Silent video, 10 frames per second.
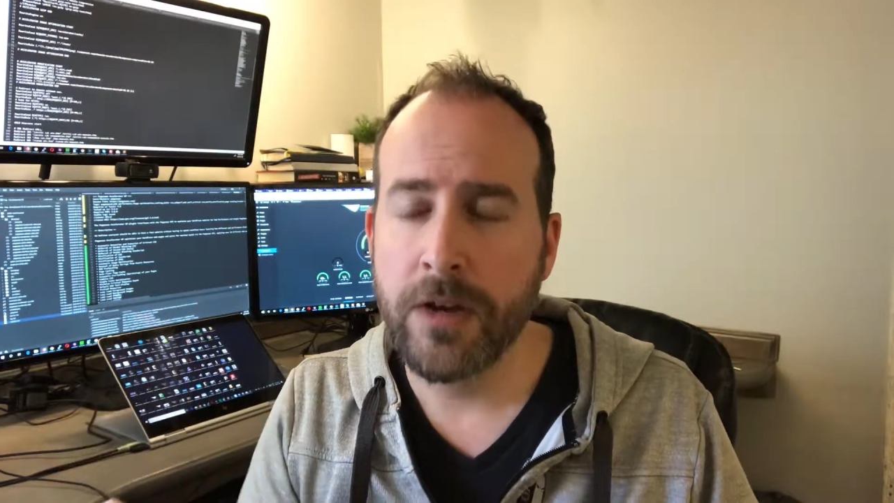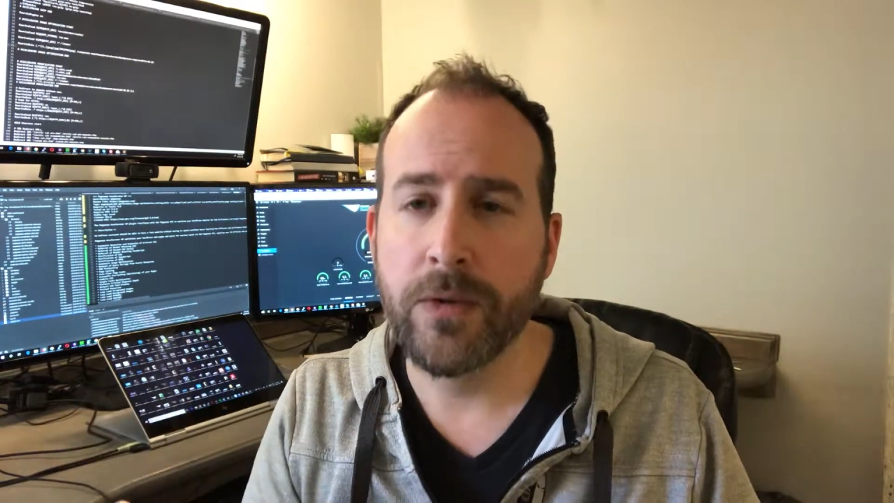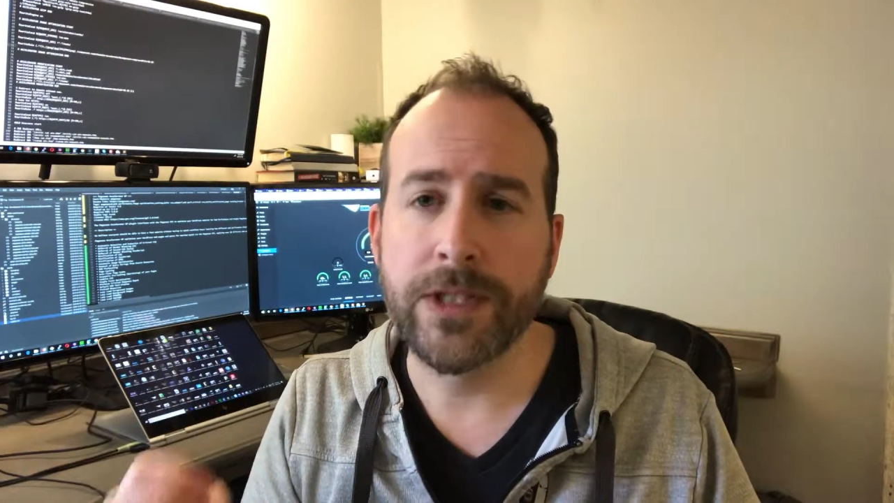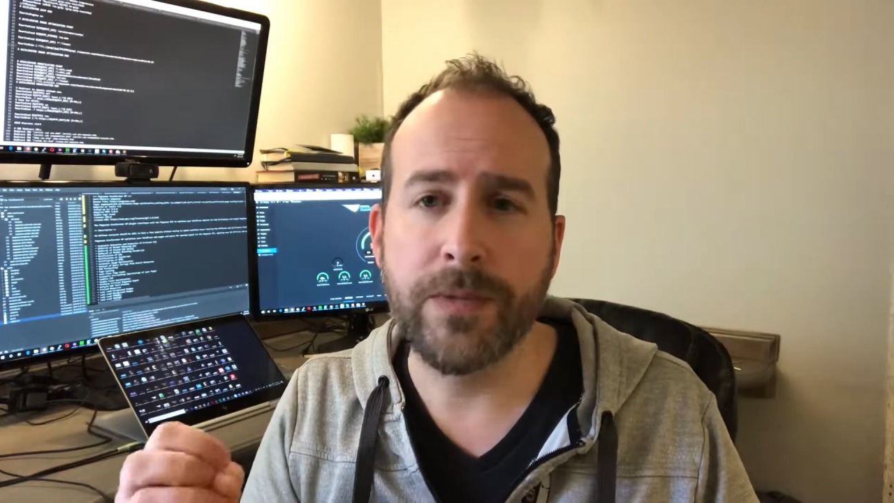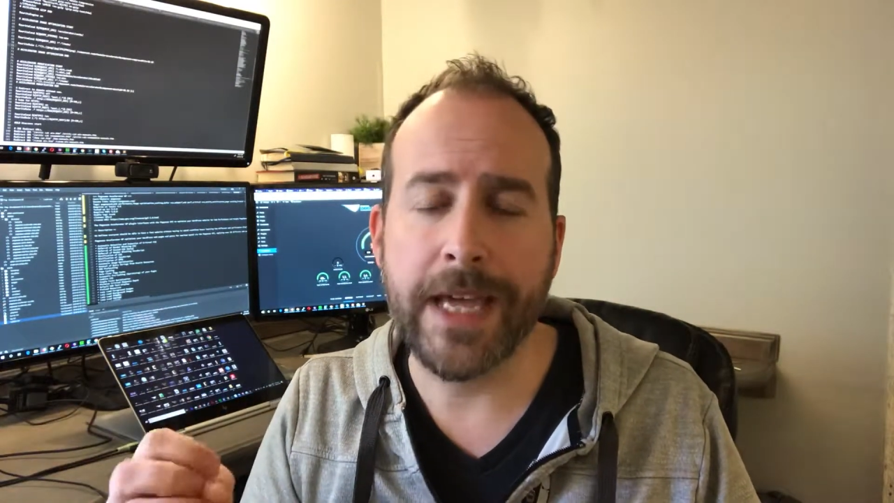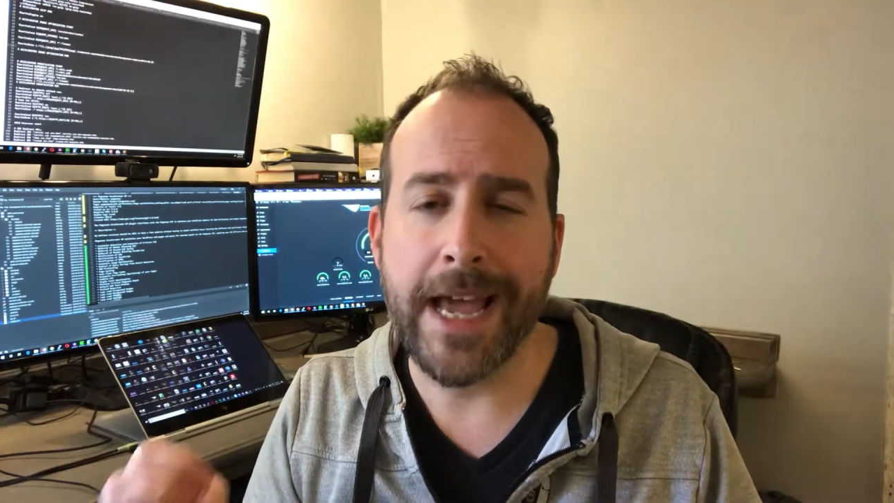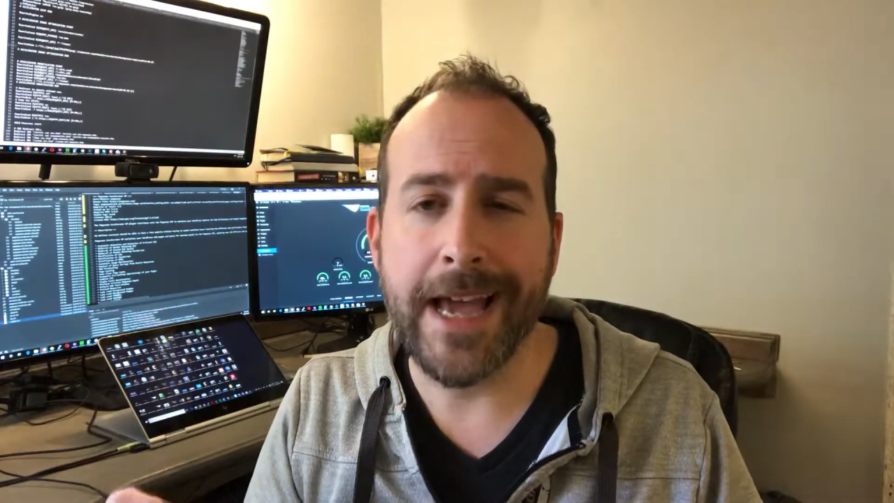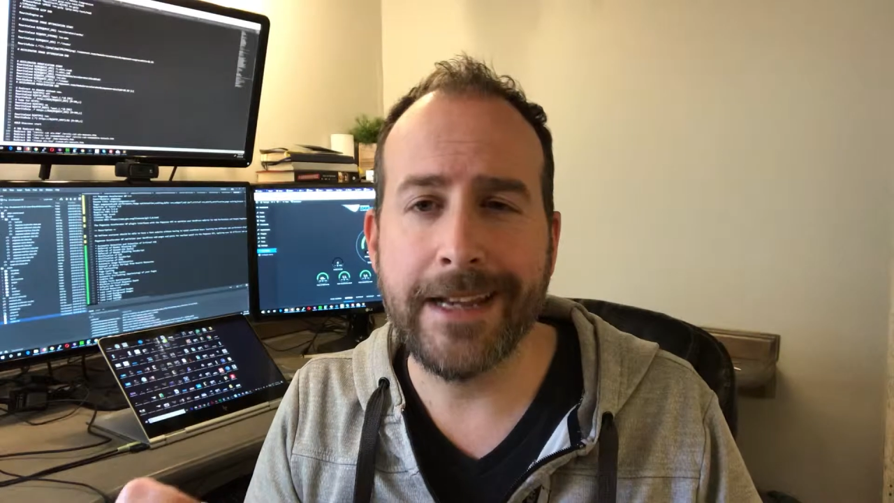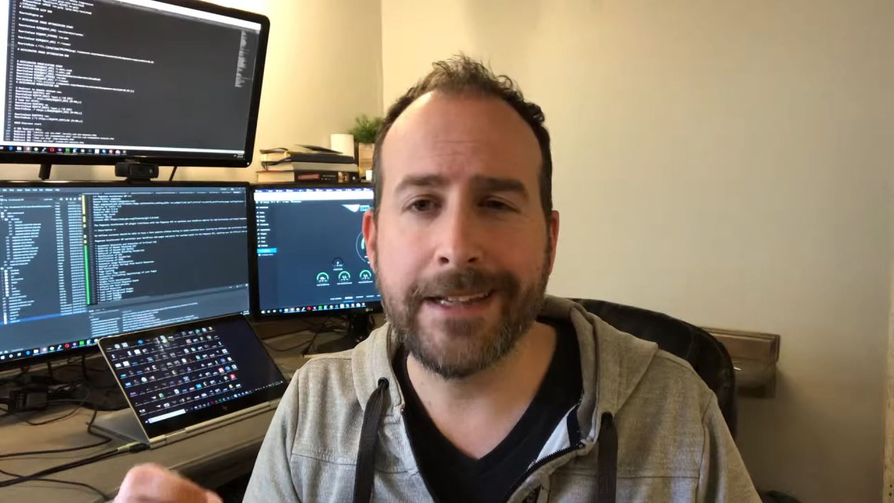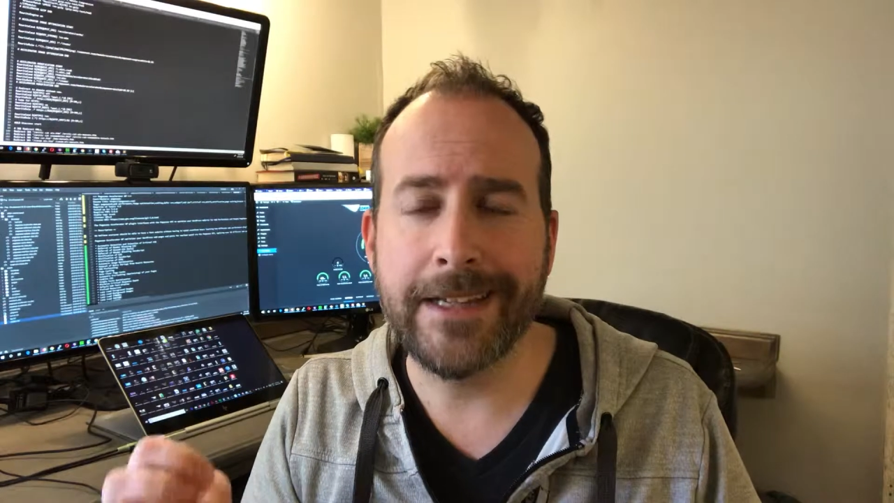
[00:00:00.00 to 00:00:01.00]
was that we
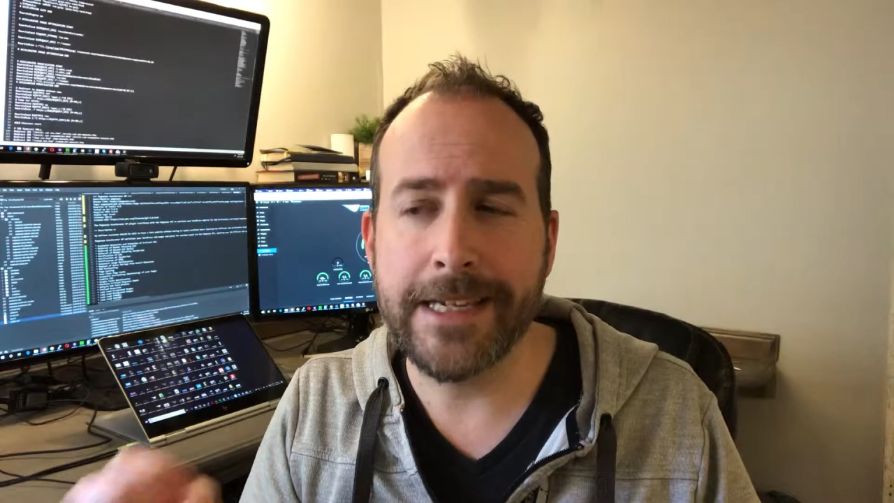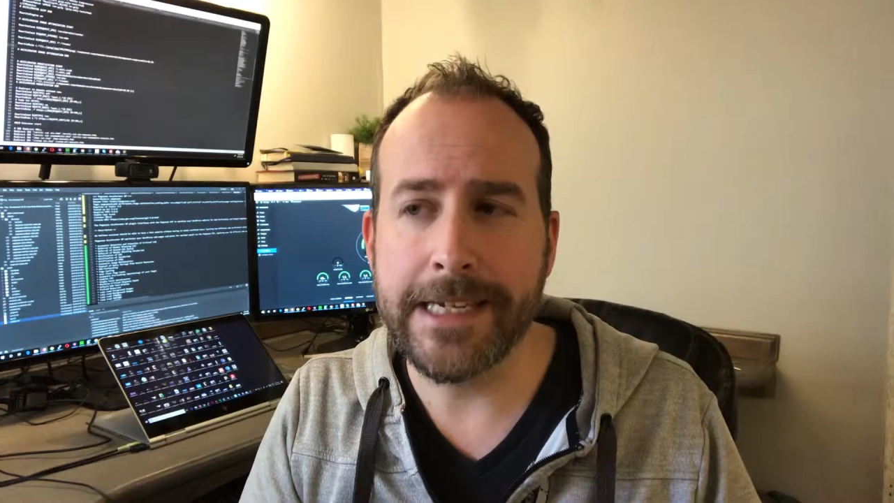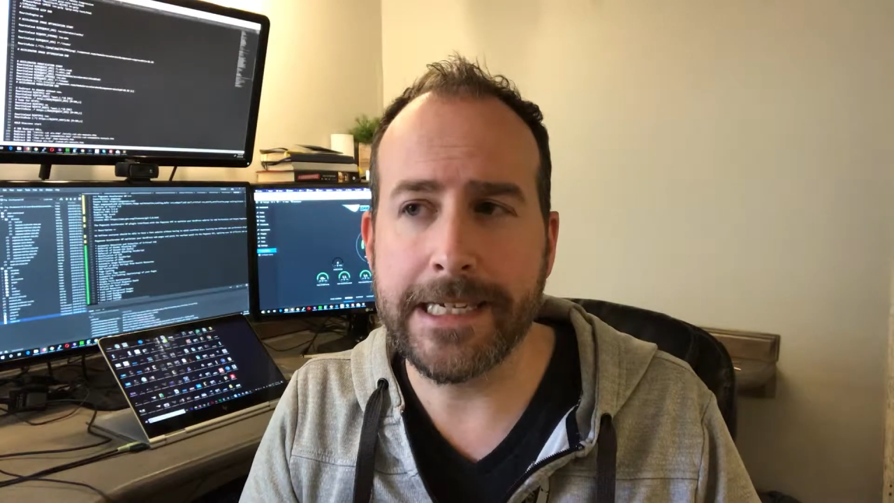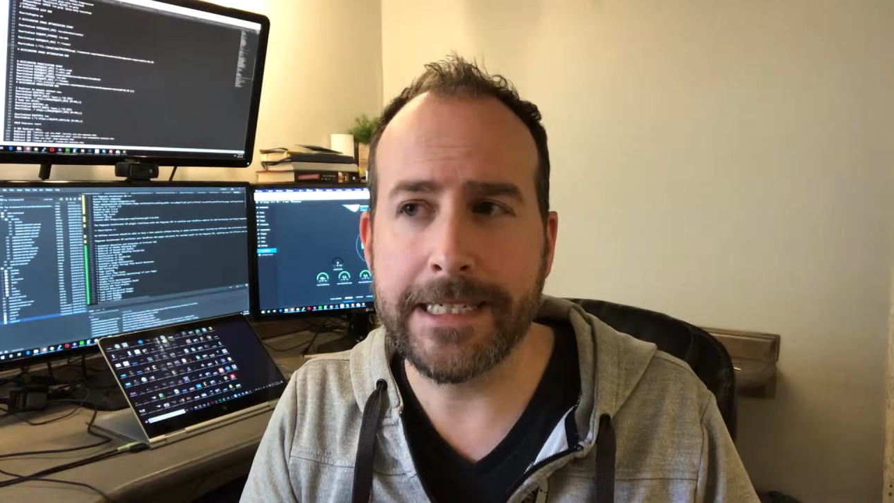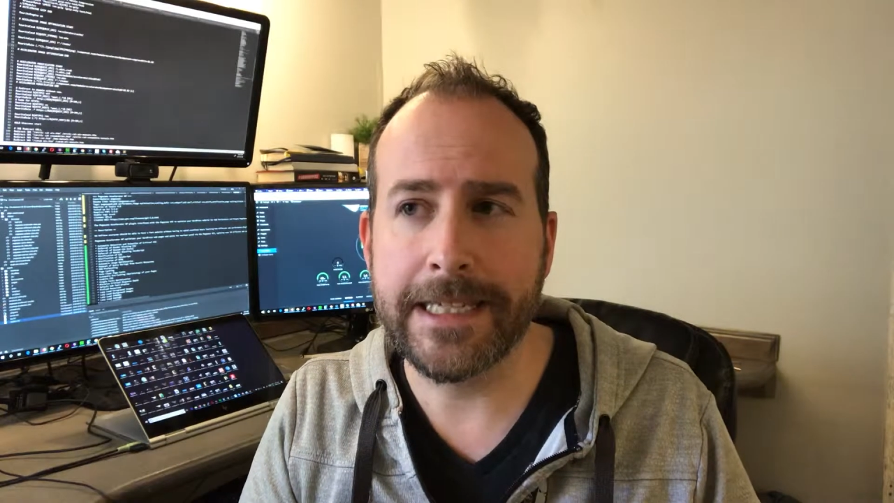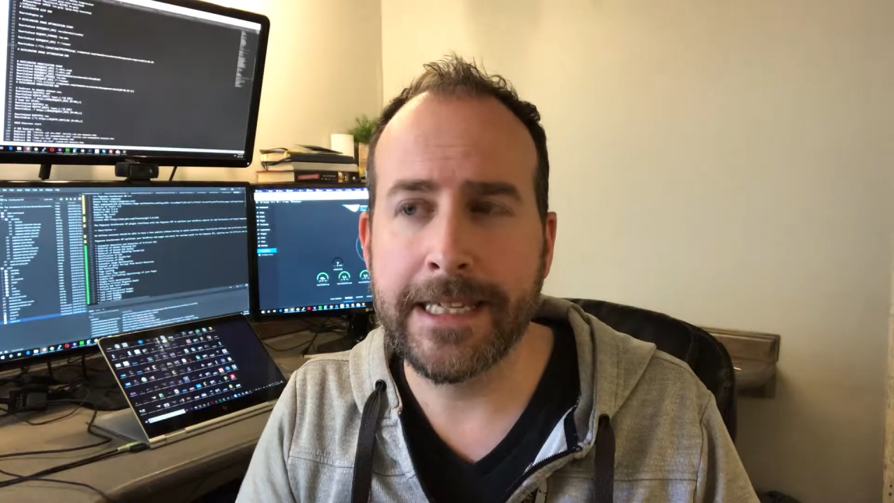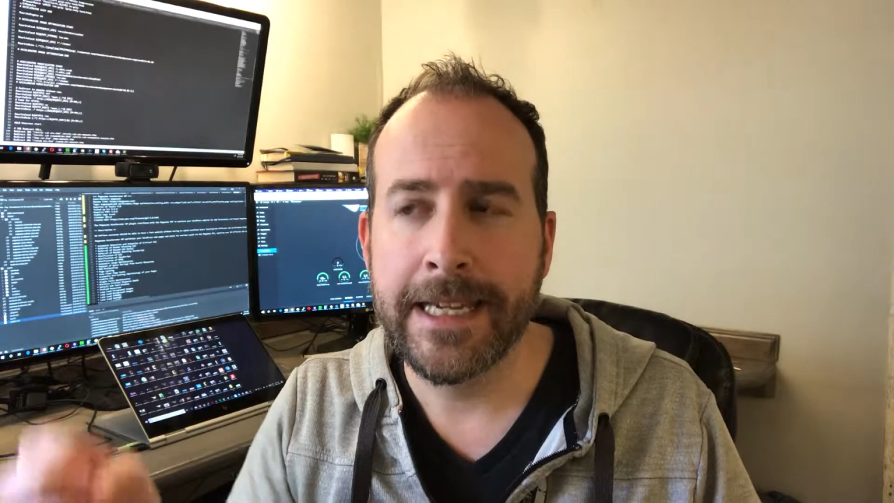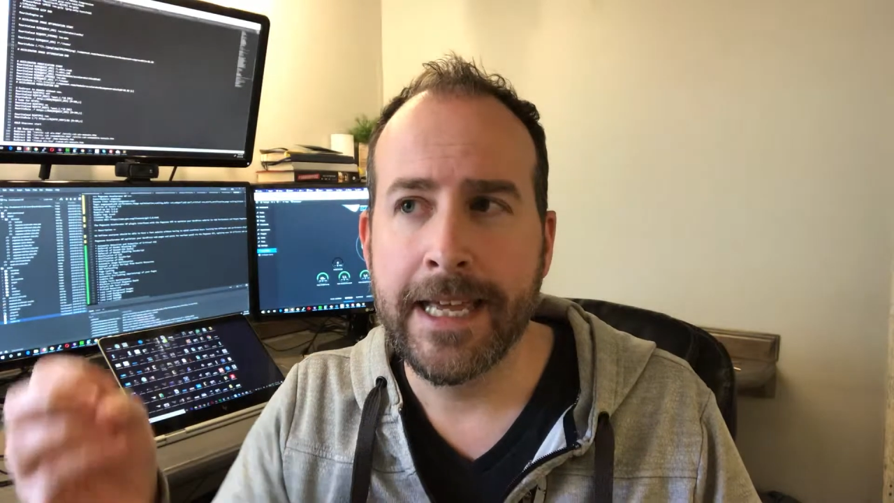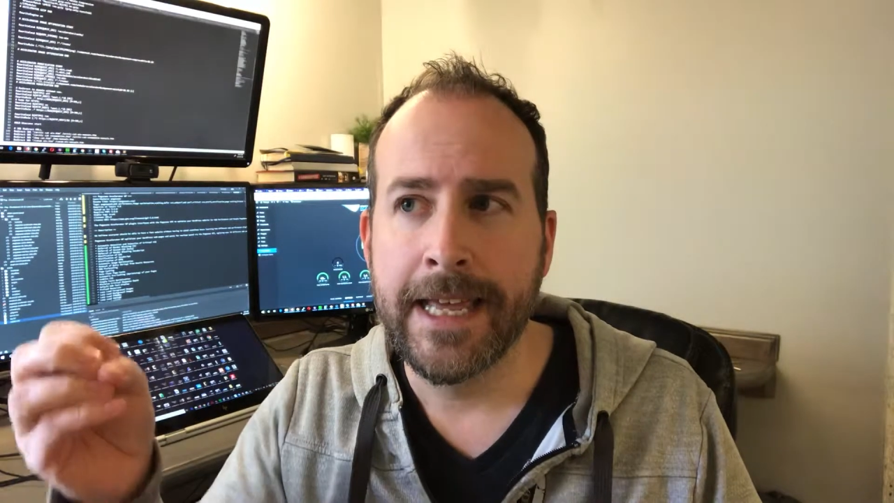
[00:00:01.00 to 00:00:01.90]
added in